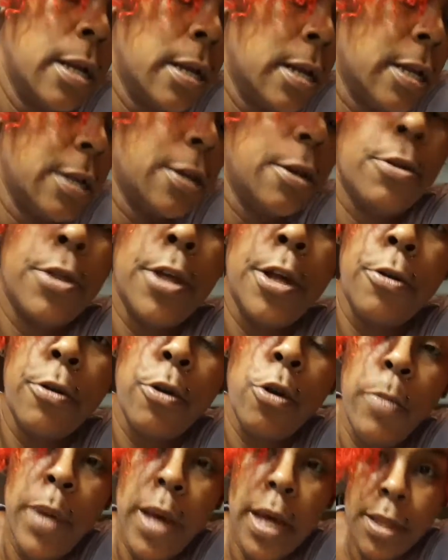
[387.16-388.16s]
And no, they don't
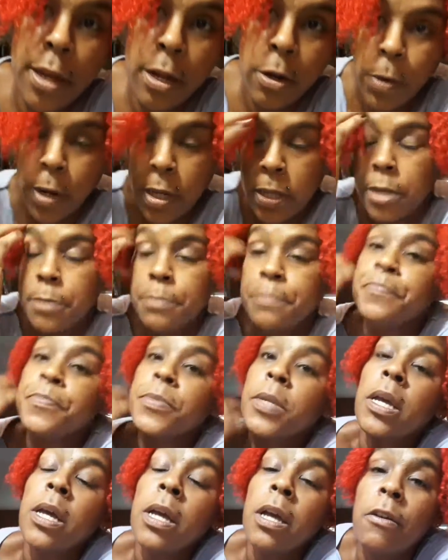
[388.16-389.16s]
go bad that quickly.
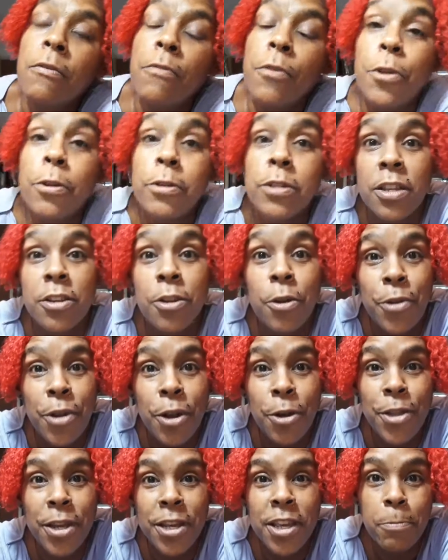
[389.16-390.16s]
For those that don't
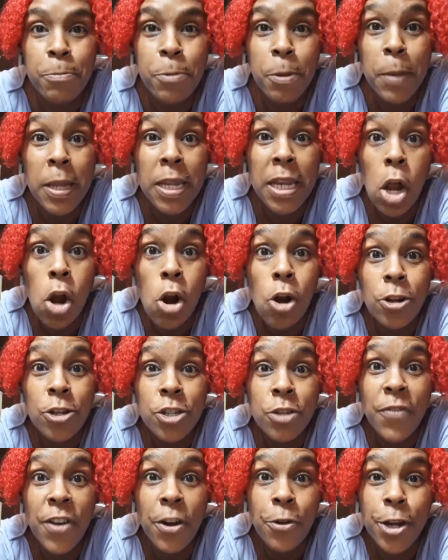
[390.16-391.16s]
know, they keep them in
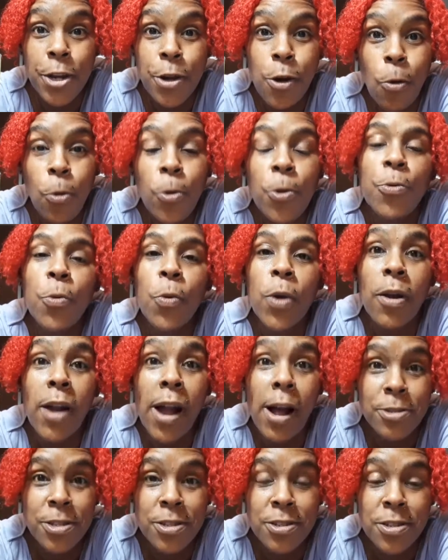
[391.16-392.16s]
large, very cold
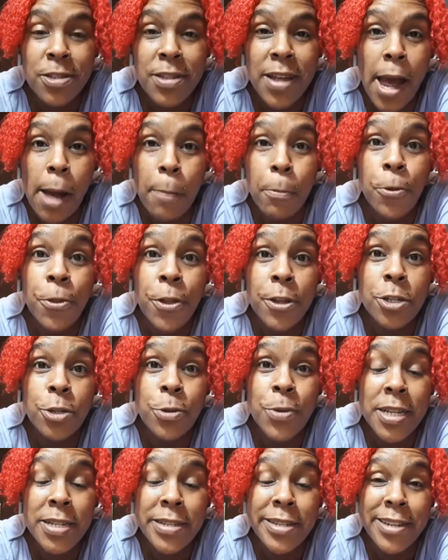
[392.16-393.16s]
warehouses. The apple that
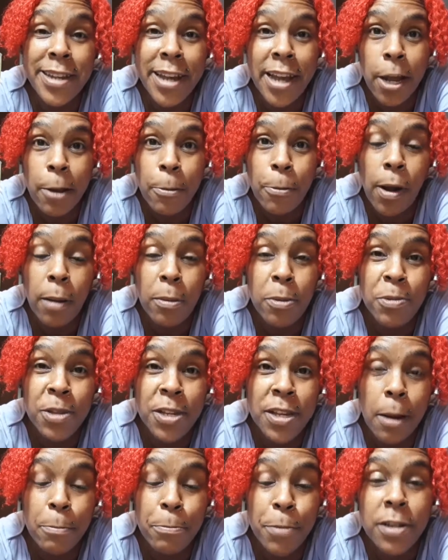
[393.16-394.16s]
you eat today probably
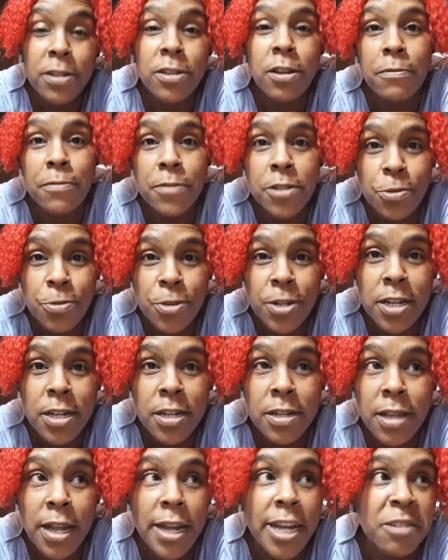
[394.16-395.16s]
got picked off a
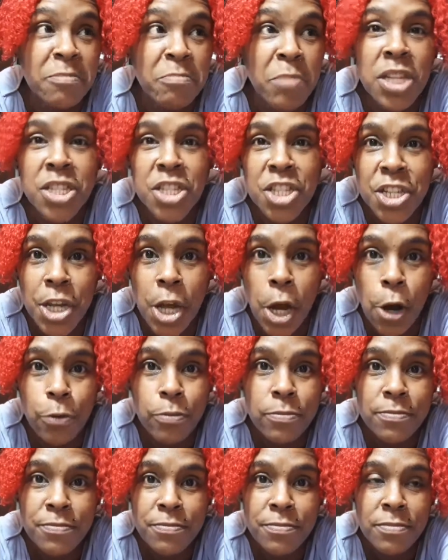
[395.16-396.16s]
tree like months ago,
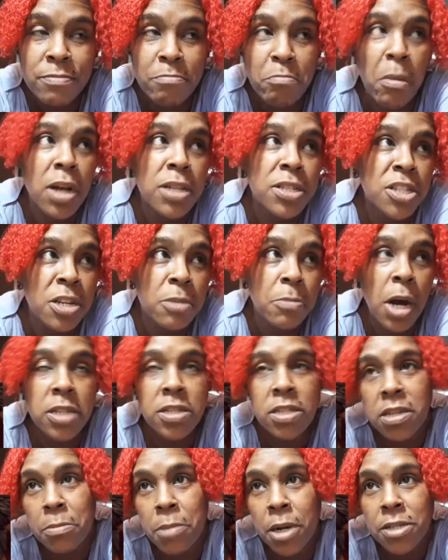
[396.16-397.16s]
months and
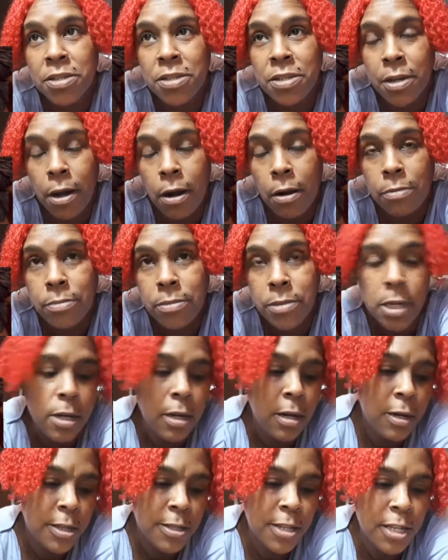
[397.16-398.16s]
months and months ago.
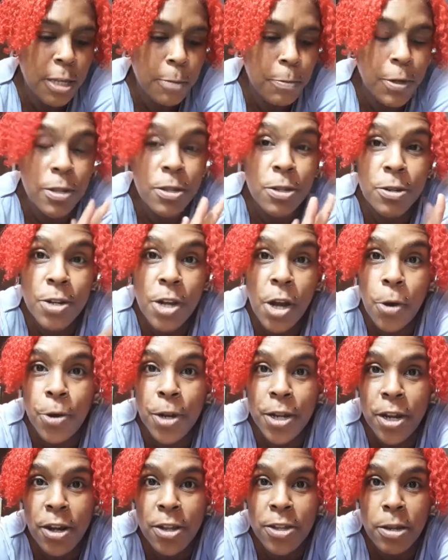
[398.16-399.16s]
And then they put a little
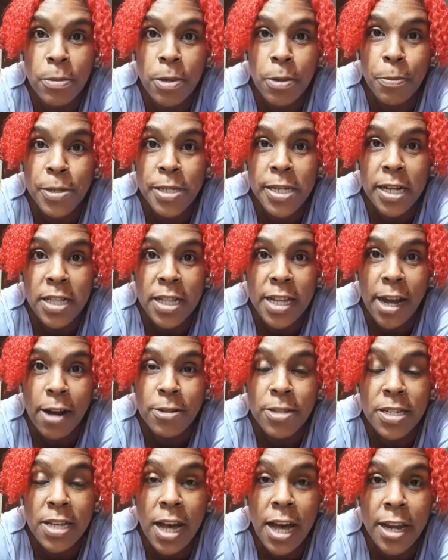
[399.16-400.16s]
coating on them to protect the
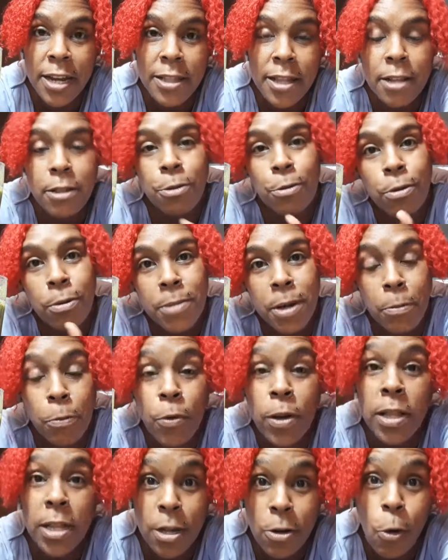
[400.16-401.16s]
outside and they throw them in a
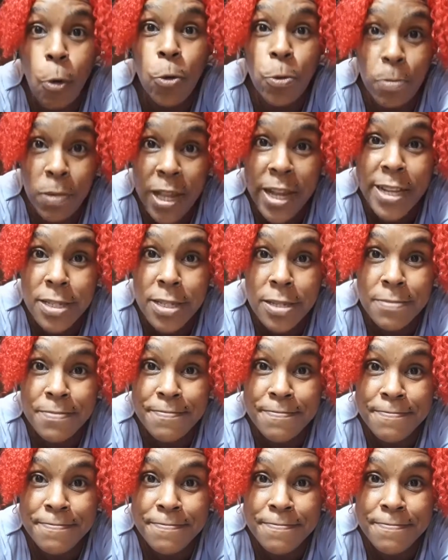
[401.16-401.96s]
really cold place